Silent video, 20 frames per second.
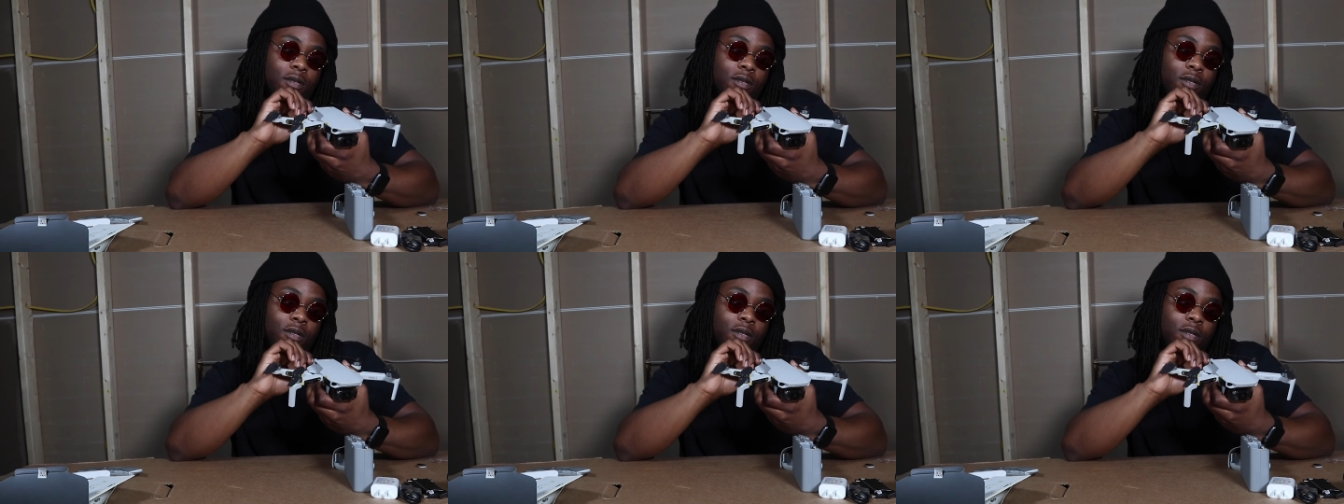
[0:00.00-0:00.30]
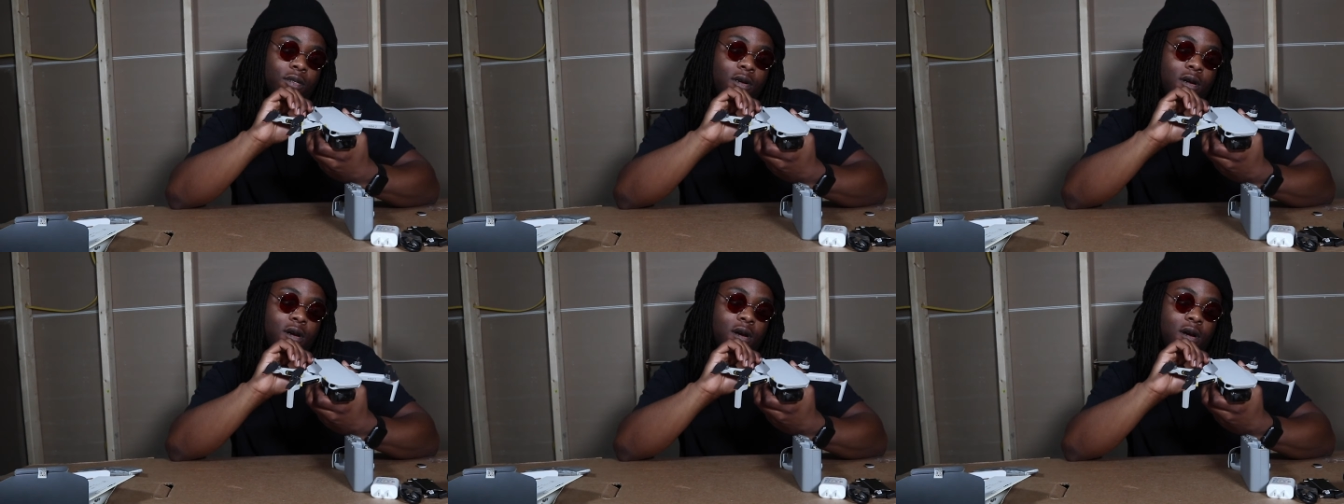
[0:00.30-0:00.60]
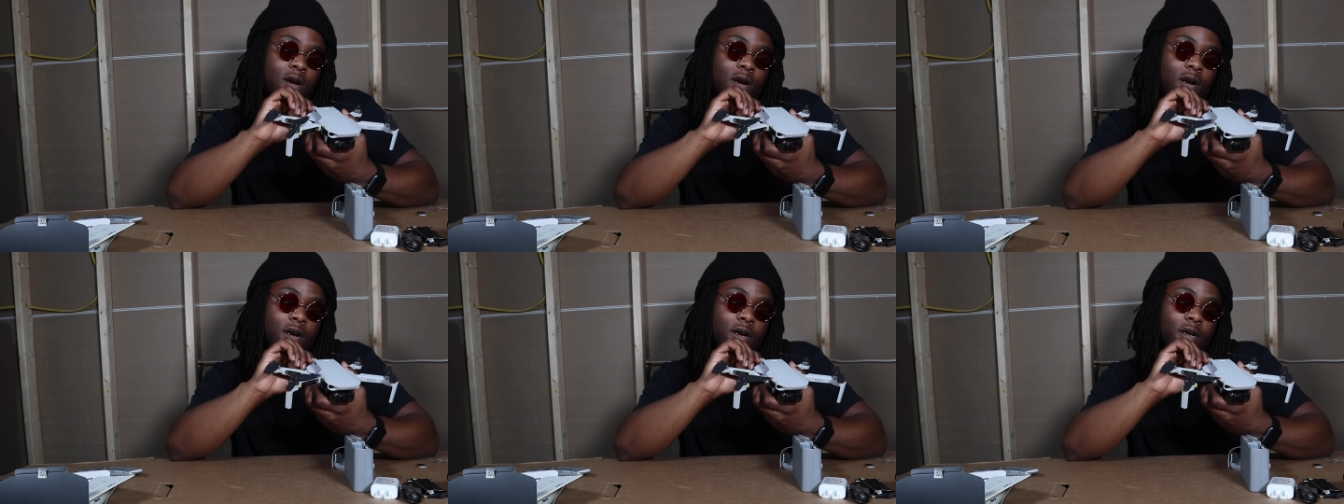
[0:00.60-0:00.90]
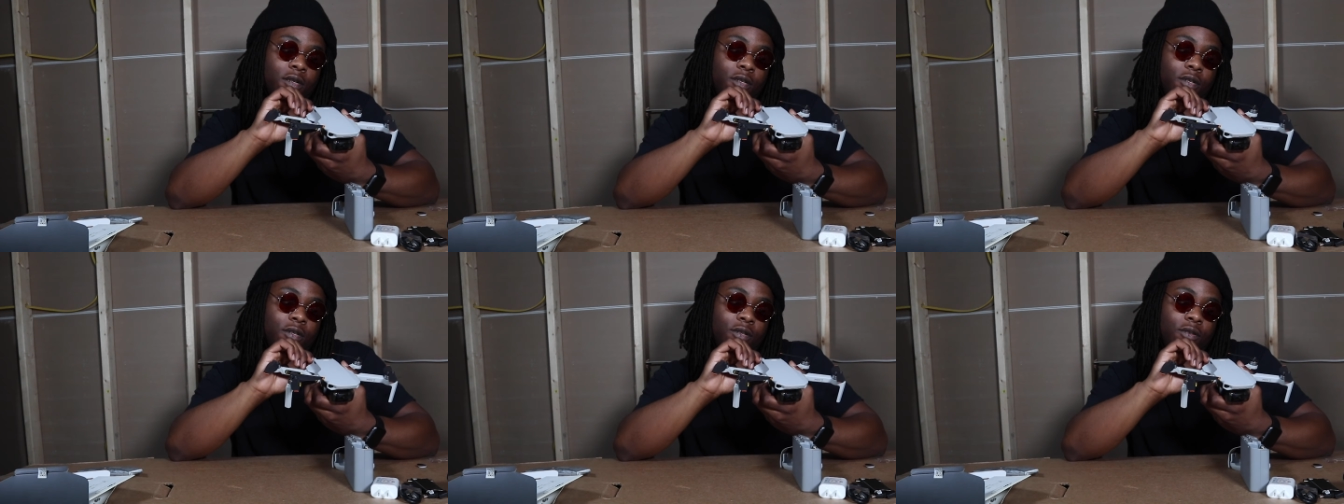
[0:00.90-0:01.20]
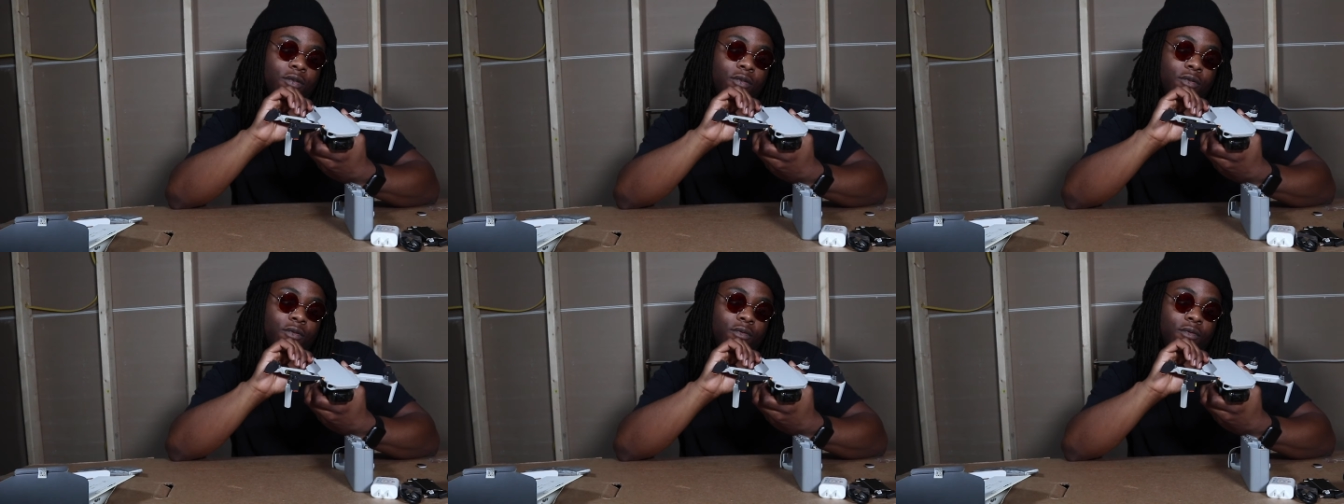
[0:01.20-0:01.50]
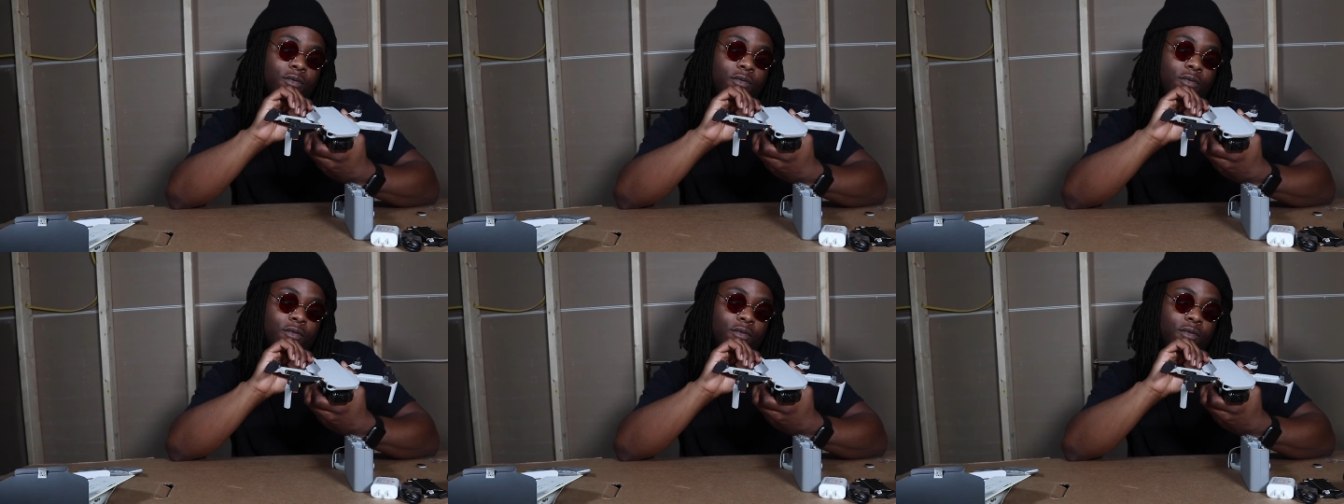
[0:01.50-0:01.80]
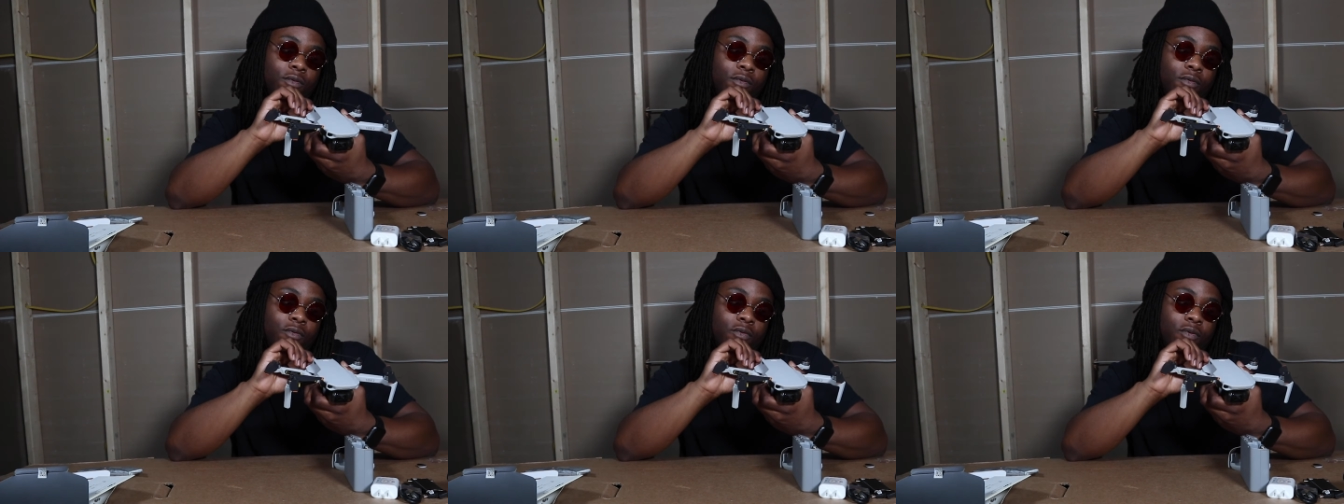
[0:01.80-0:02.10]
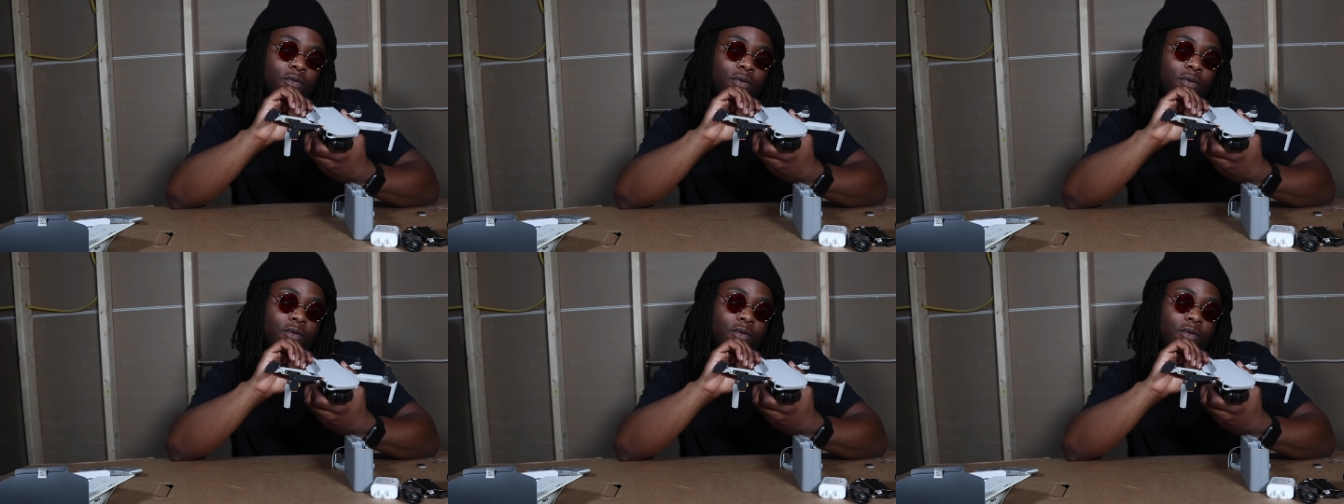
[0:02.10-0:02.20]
Charge to